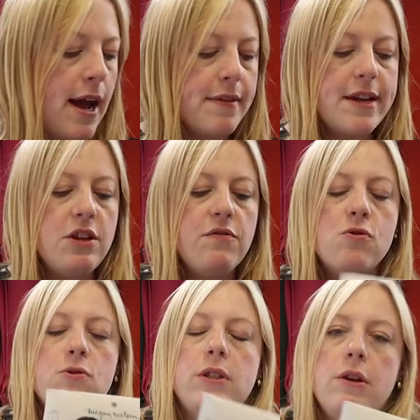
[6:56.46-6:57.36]
And then you've
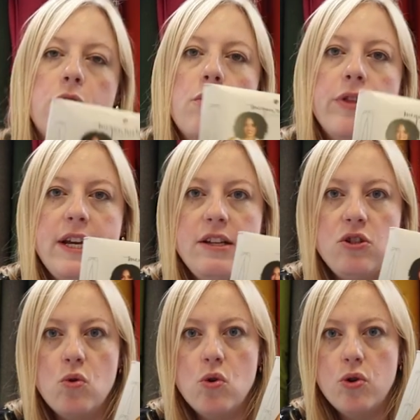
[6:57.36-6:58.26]
also got the
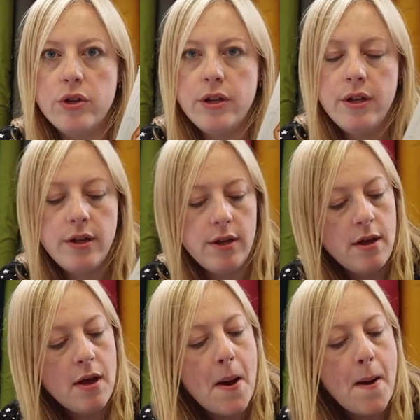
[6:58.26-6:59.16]
Dawn
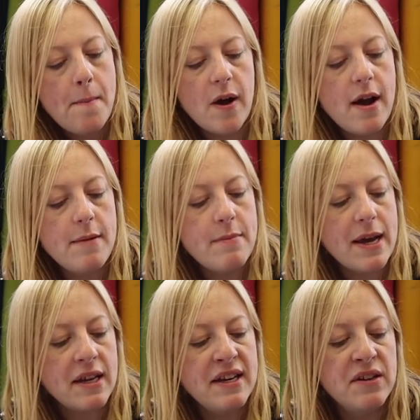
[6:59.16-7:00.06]
by Megan